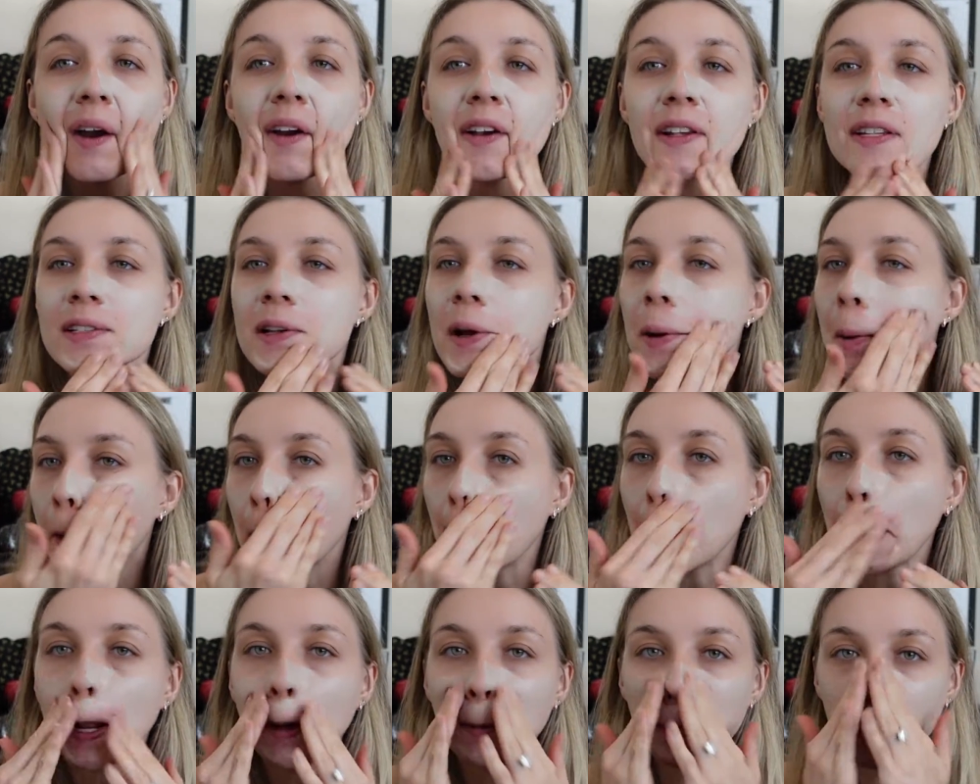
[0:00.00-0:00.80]
So I'm
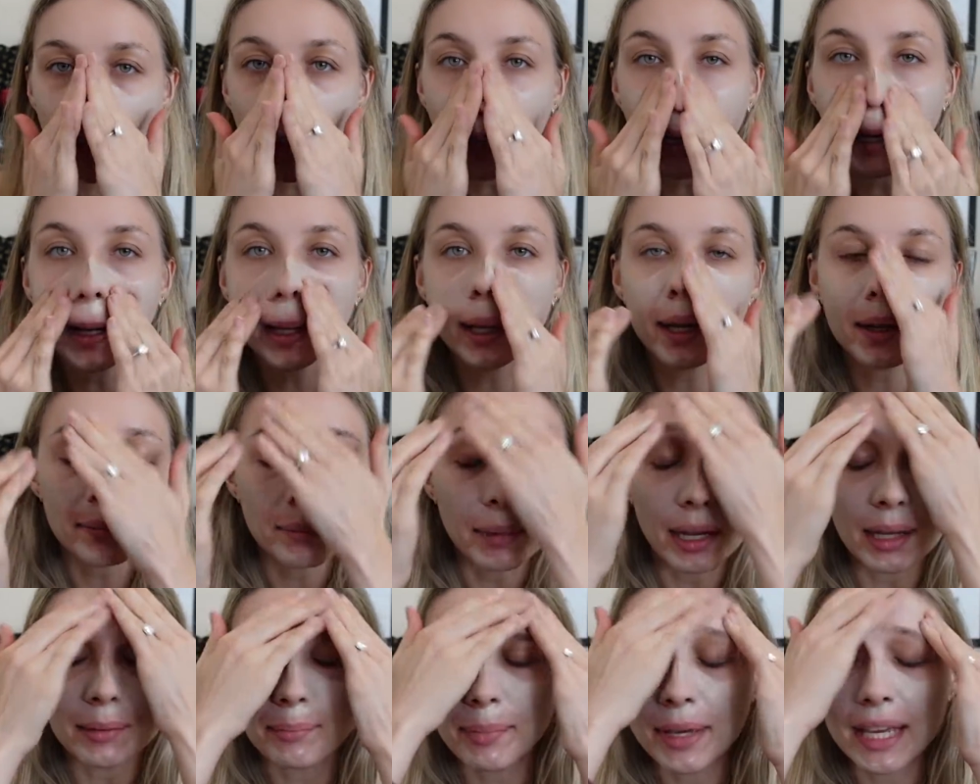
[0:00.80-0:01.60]
gonna apply
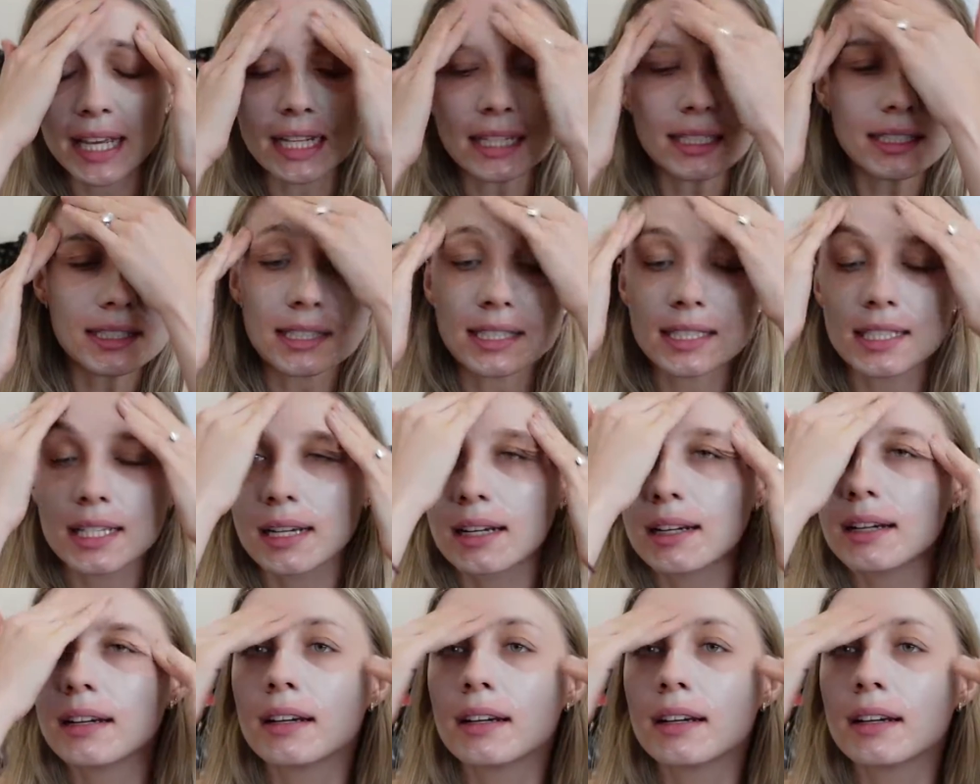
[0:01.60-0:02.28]
my base.